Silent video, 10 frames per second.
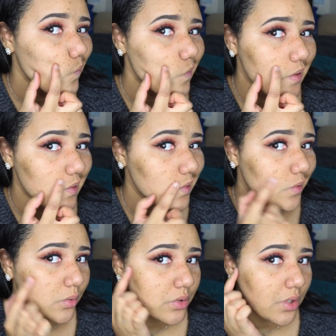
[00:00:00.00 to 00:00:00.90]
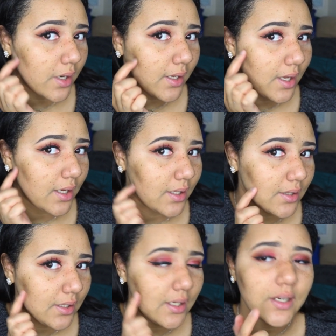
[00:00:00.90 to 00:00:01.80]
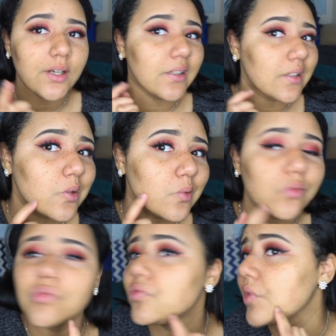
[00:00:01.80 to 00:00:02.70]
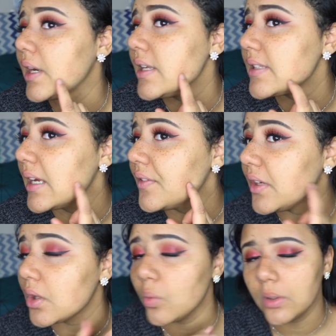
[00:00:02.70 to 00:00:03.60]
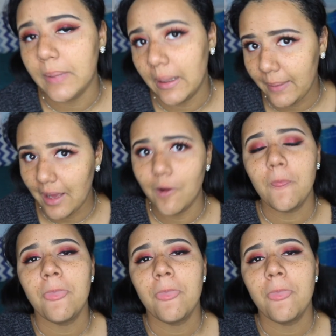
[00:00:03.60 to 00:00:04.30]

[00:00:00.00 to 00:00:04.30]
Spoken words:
this little dark here little redness that I have here will pop out.